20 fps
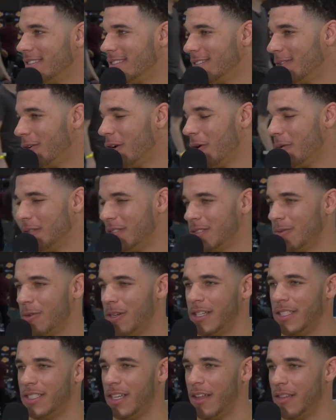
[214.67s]
We're always
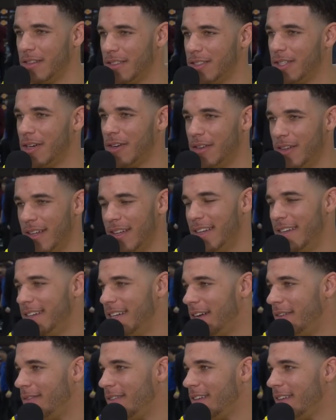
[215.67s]
with each other. So
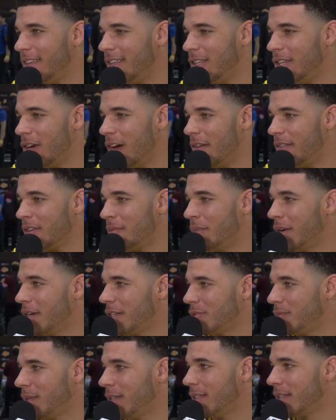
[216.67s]
definitely, you know, have
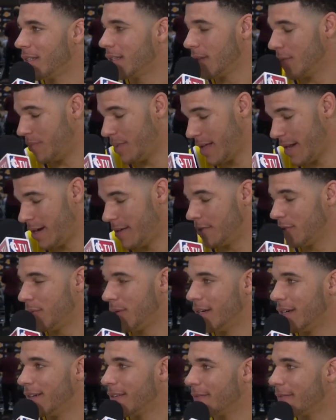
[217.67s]
competitive spirit.